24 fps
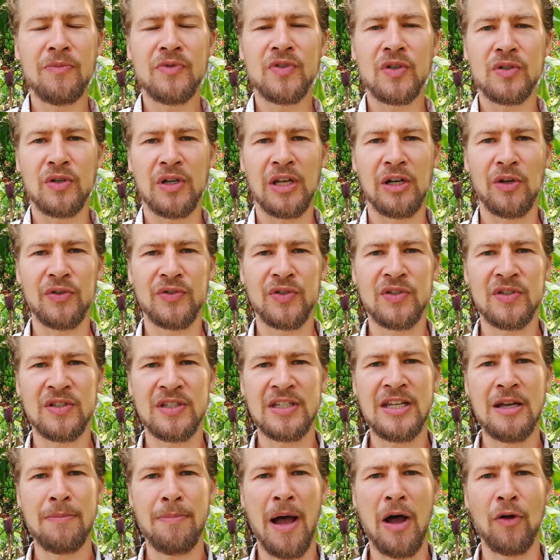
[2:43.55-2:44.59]
So you can also
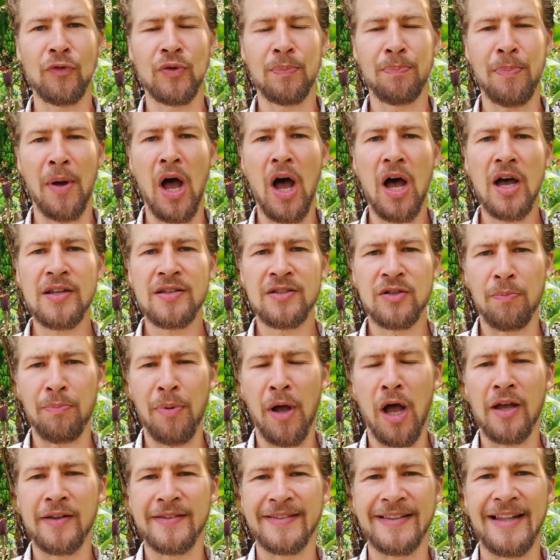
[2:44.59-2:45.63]
see about the
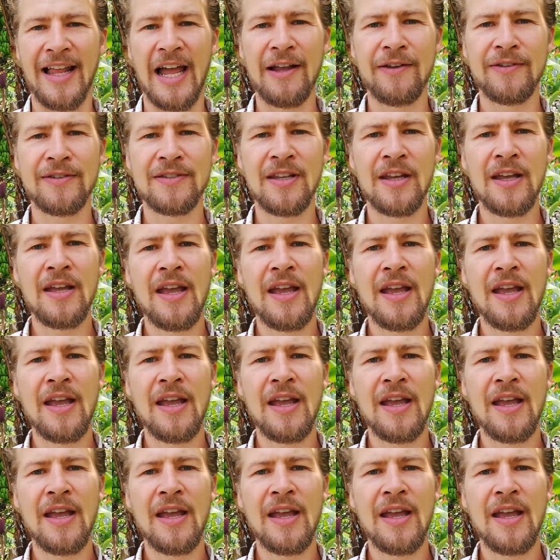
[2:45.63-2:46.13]
past lives,